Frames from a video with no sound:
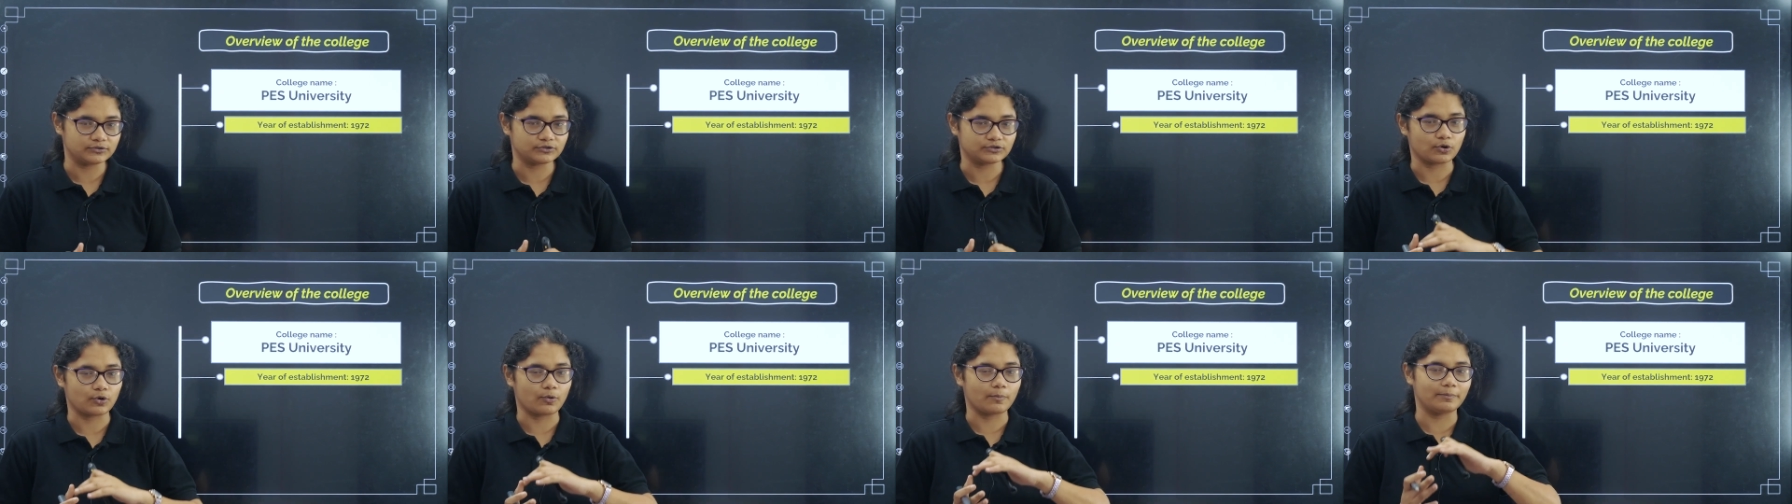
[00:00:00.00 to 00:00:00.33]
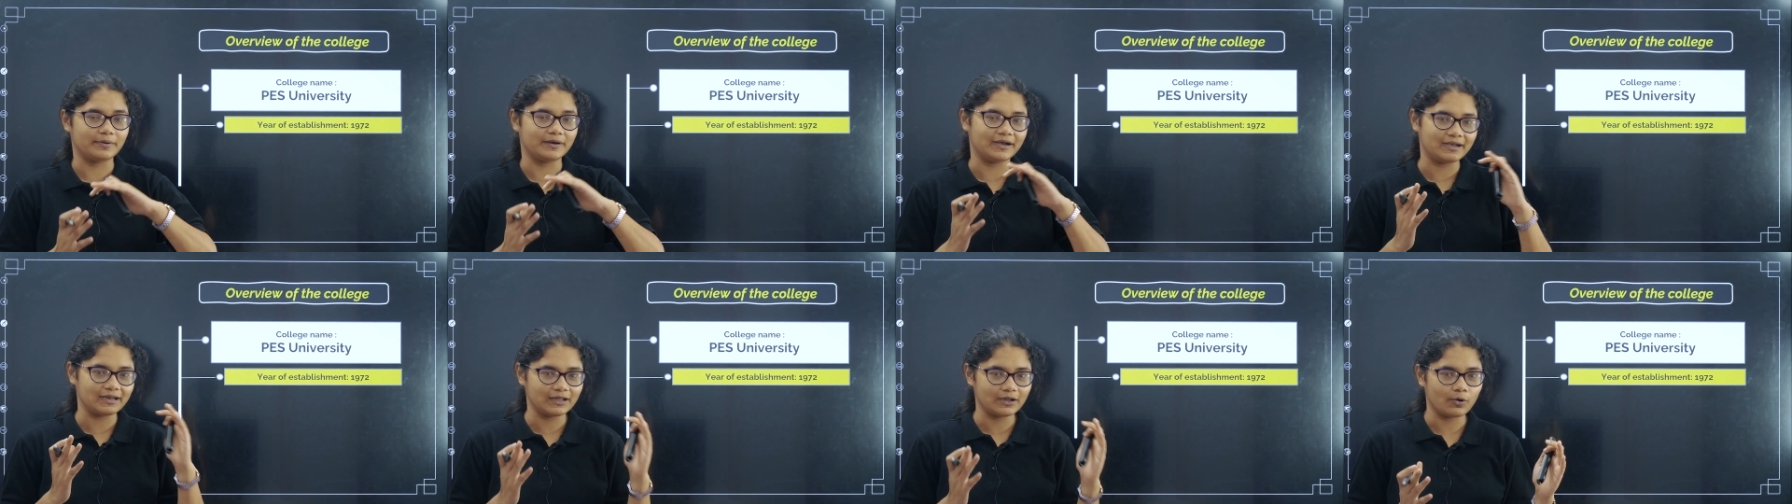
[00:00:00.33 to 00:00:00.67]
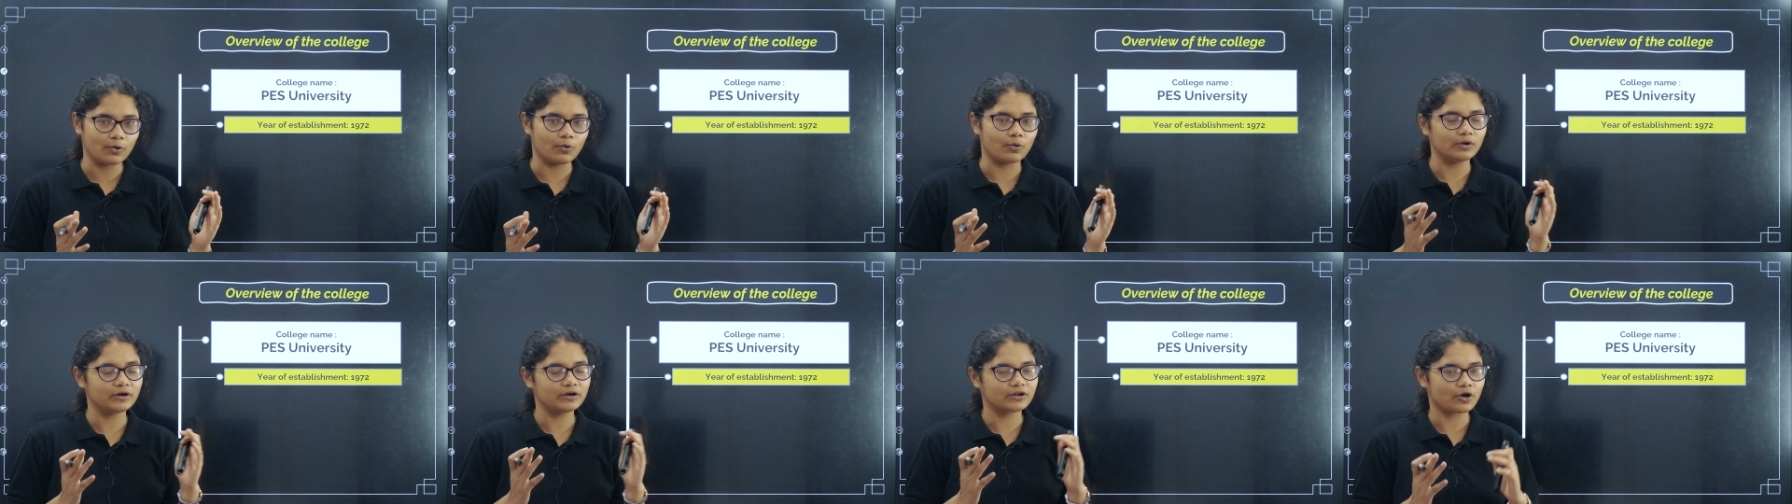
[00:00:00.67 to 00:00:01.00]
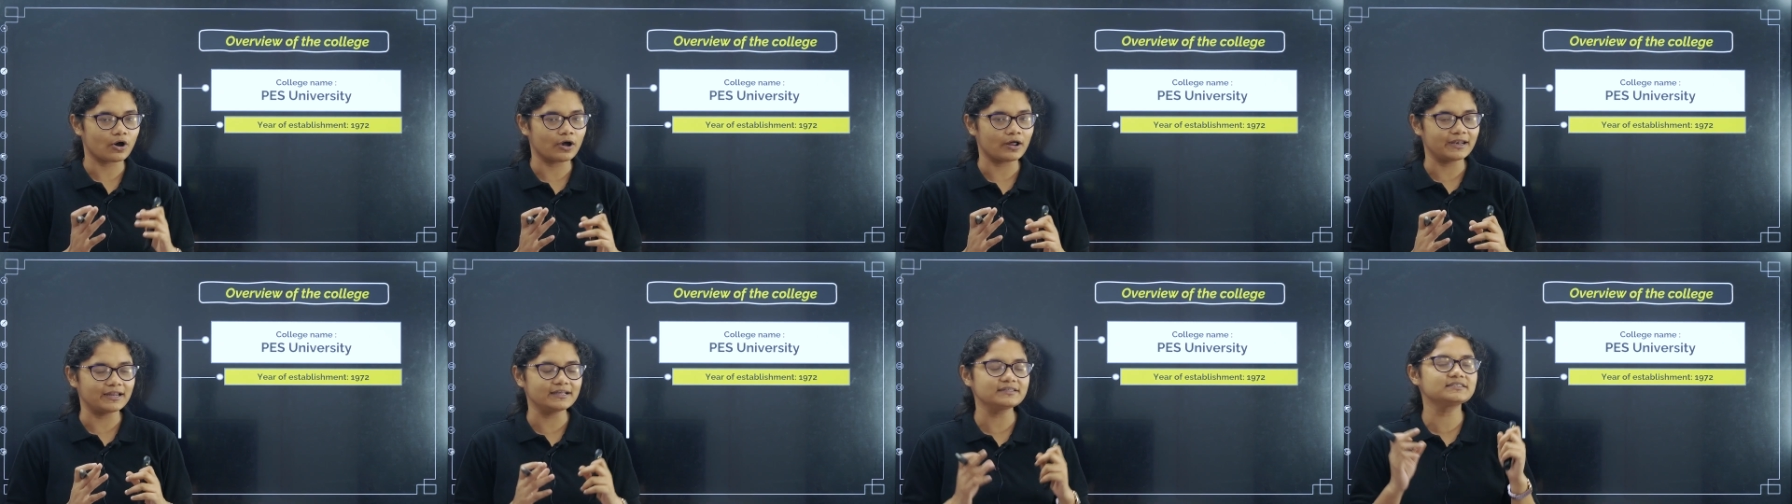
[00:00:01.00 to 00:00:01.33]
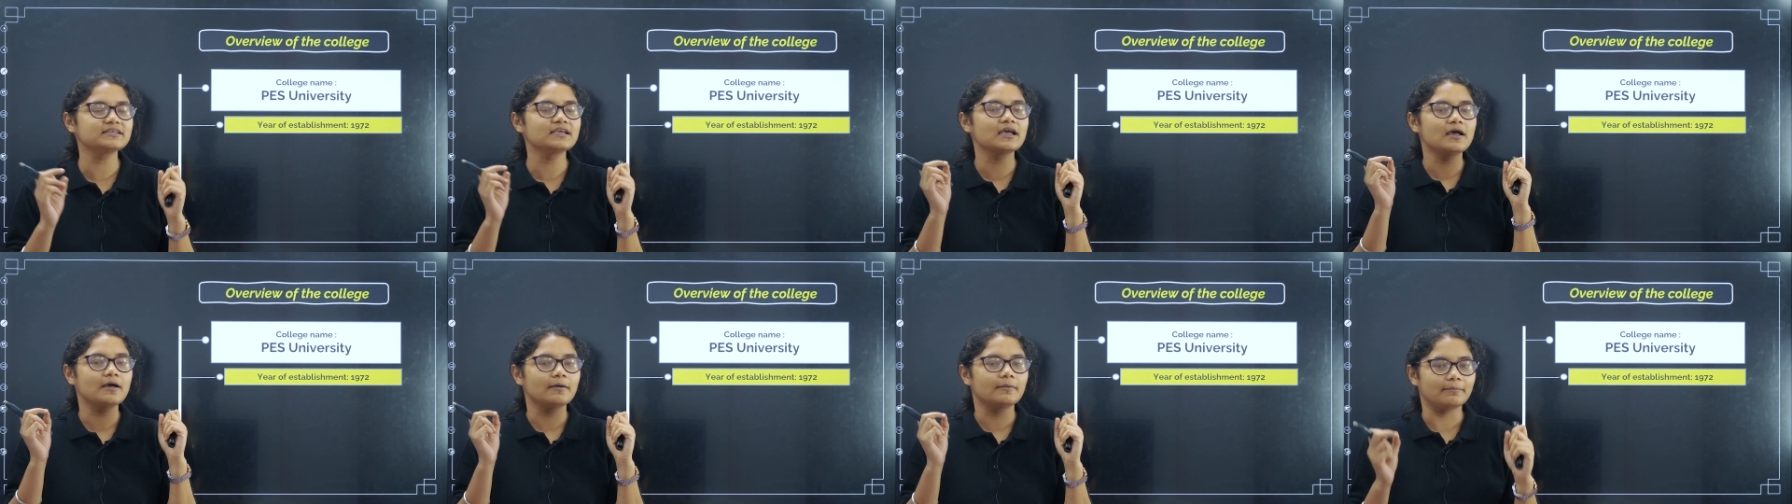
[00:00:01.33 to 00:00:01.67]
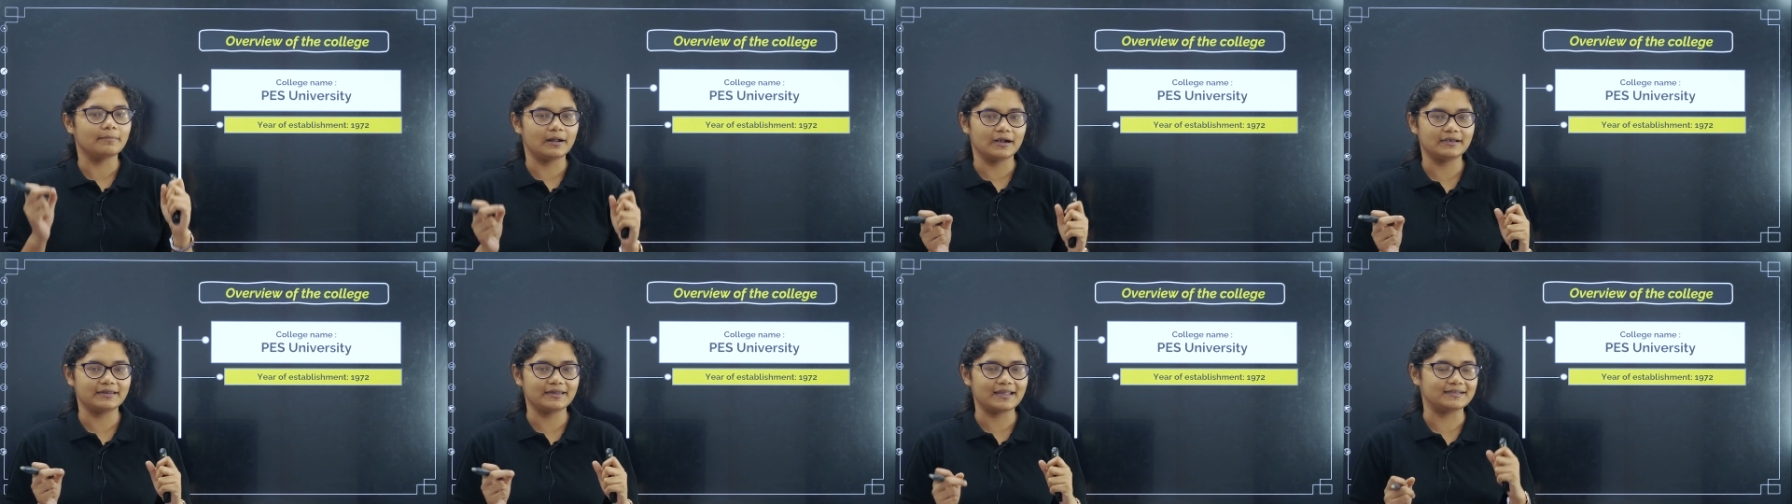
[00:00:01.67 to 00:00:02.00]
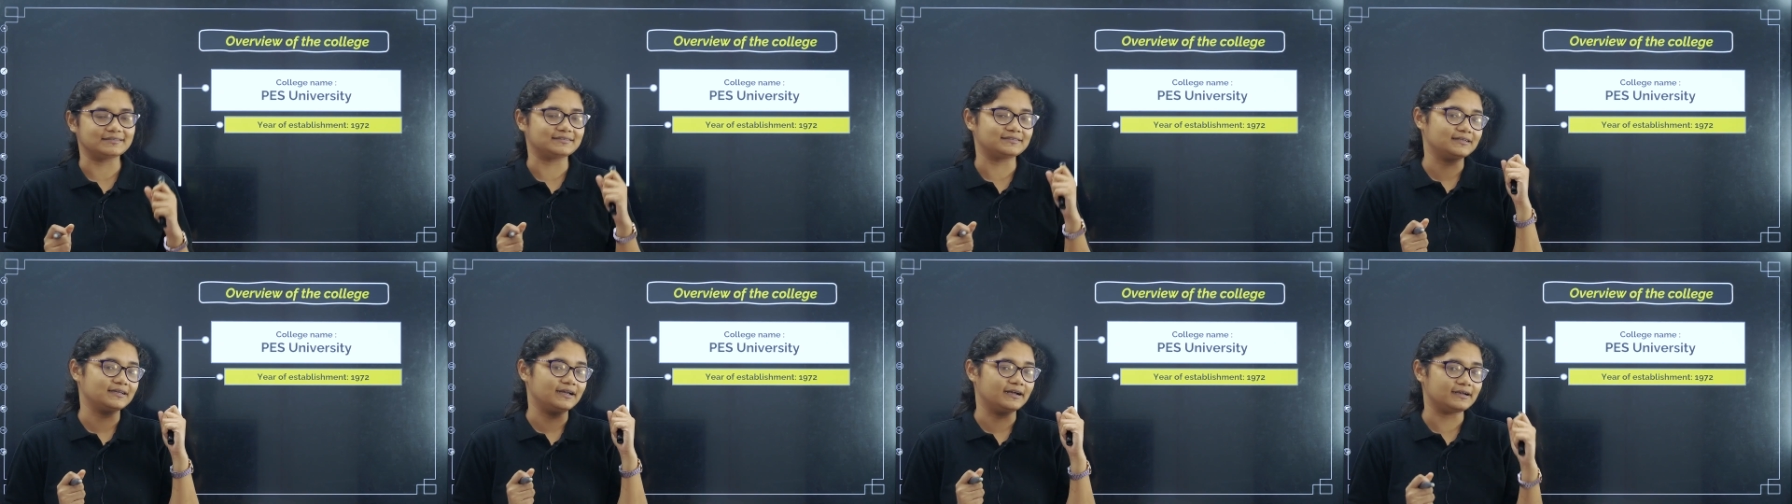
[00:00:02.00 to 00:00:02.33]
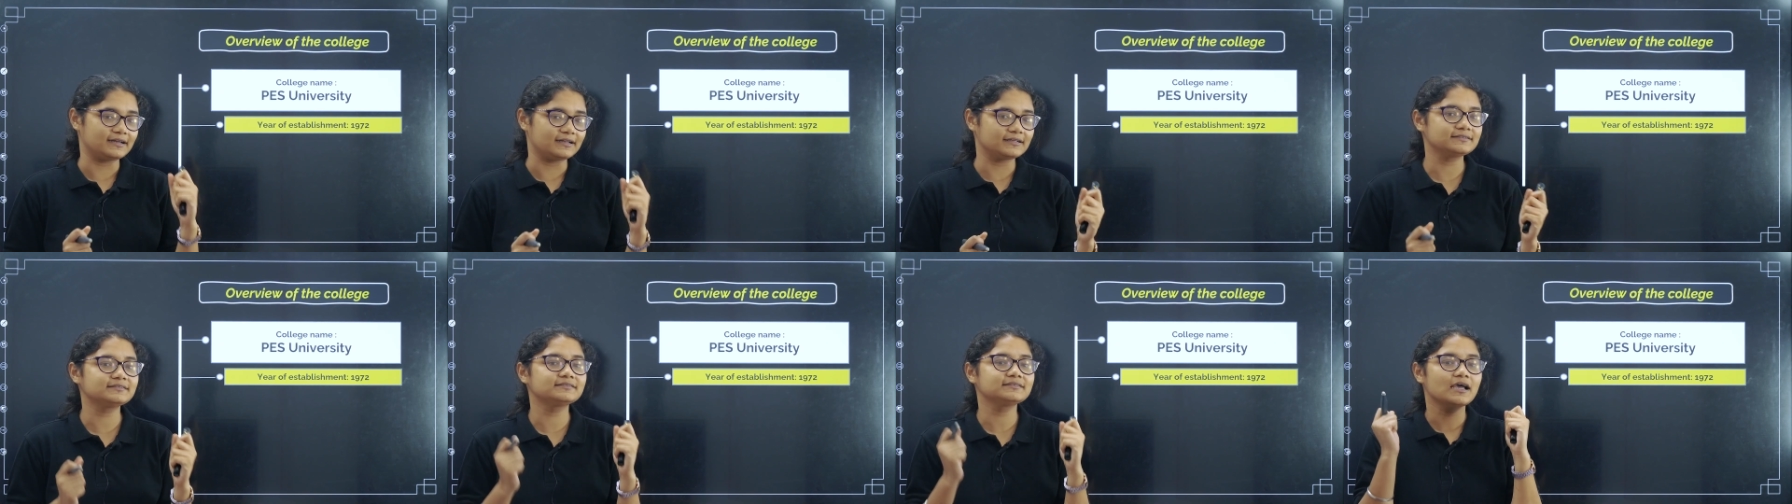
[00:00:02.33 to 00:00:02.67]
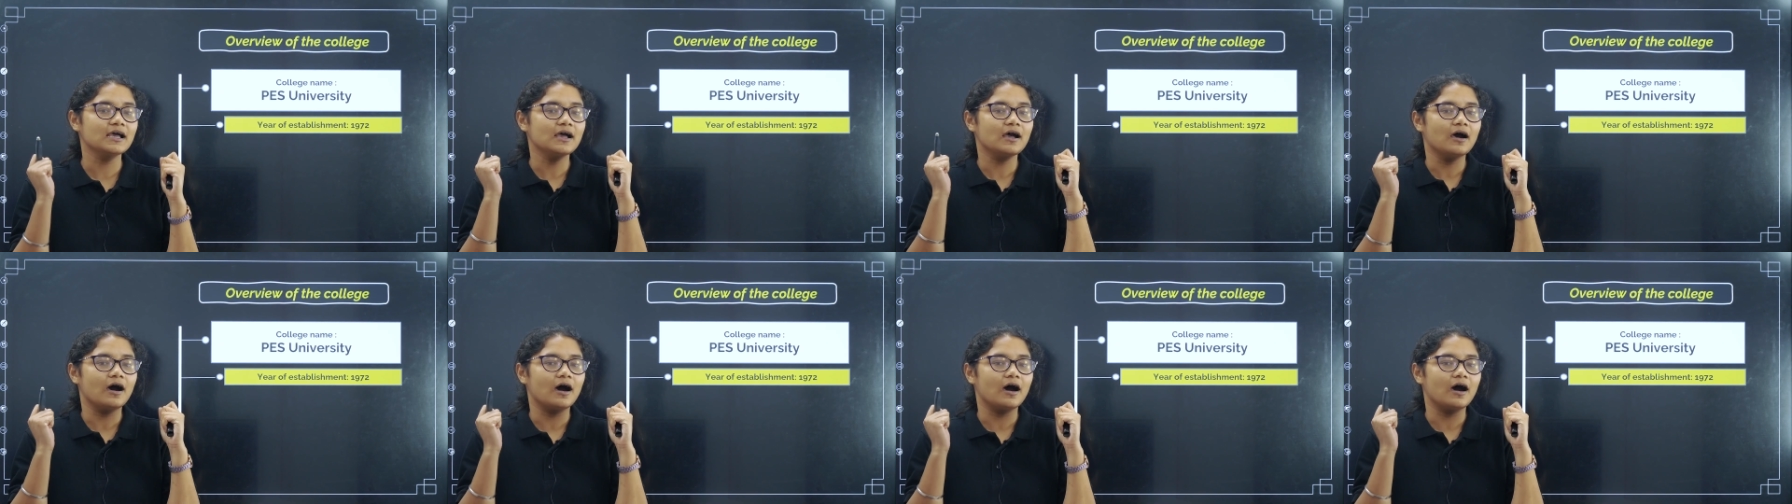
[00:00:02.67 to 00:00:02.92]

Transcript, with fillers: So pretty old college but yes it is